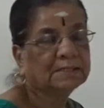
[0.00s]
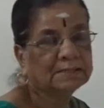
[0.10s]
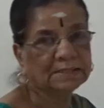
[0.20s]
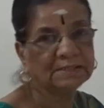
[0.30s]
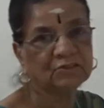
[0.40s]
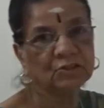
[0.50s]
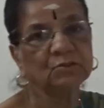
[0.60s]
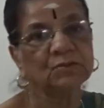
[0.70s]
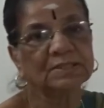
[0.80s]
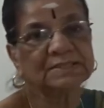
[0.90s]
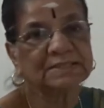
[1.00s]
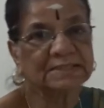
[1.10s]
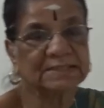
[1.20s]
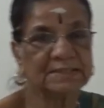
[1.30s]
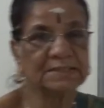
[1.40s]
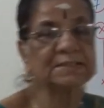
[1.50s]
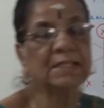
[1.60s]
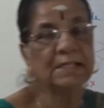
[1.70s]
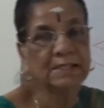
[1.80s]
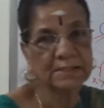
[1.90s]
That is how sex is
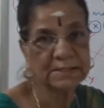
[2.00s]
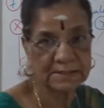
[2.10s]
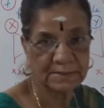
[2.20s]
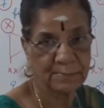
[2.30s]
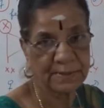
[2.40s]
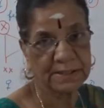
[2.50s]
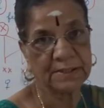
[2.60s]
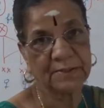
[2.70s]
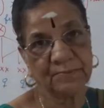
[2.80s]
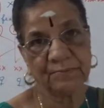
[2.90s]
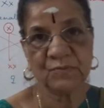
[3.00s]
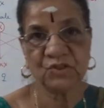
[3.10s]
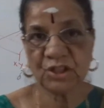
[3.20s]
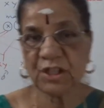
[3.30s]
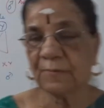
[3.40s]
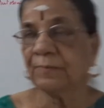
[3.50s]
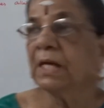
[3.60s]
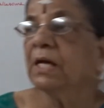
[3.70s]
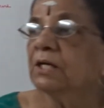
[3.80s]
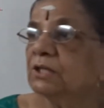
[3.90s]
determined.
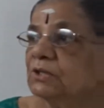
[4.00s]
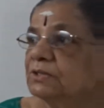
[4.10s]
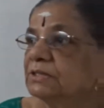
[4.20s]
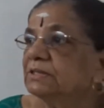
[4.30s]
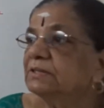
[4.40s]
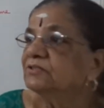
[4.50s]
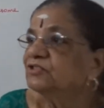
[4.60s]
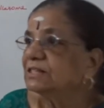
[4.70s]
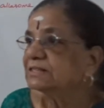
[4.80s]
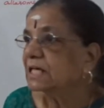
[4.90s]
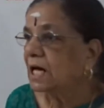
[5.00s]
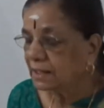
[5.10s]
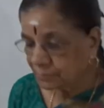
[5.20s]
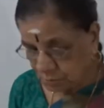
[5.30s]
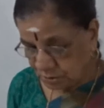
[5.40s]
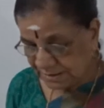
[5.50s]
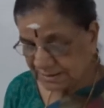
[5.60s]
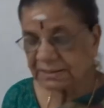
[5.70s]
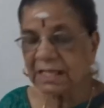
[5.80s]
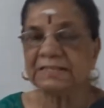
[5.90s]
Now the sex hormones,
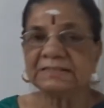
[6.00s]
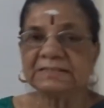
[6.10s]
as I